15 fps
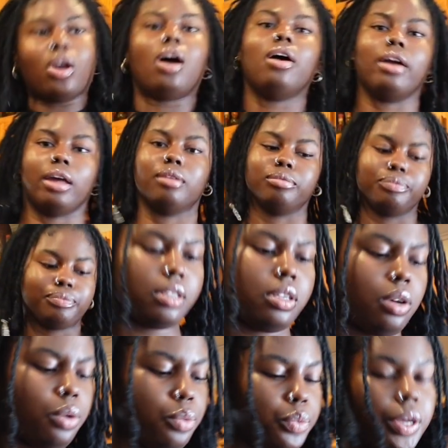Okay,
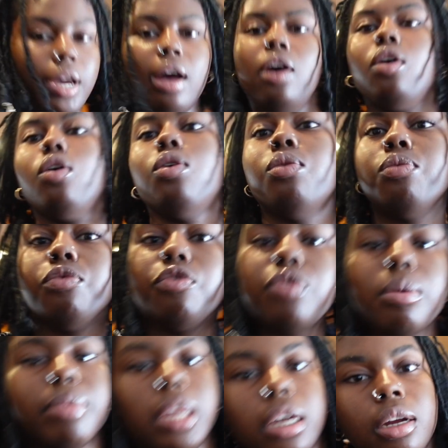so we got home
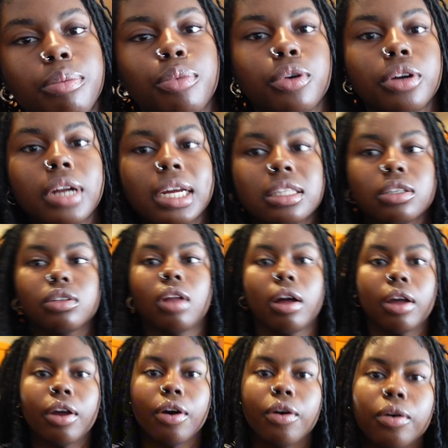from the airport not too
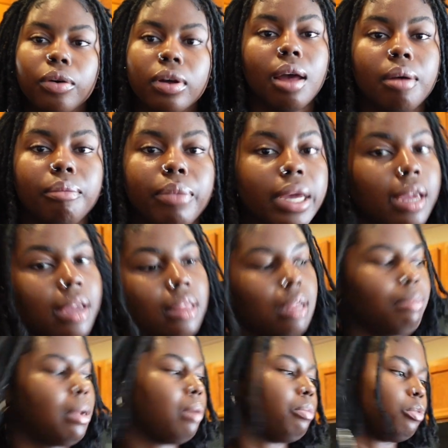long ago. Picking
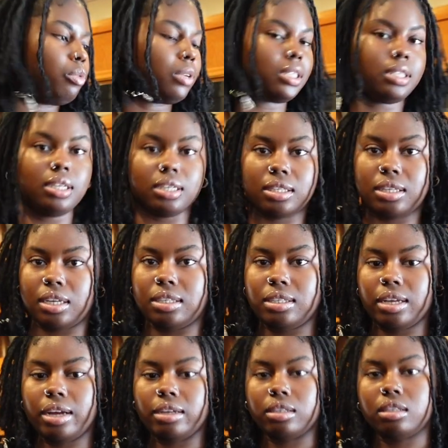them up was a
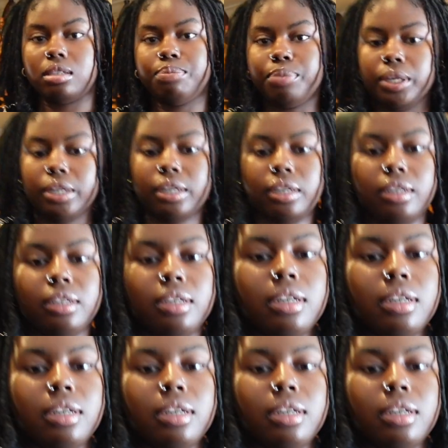success, but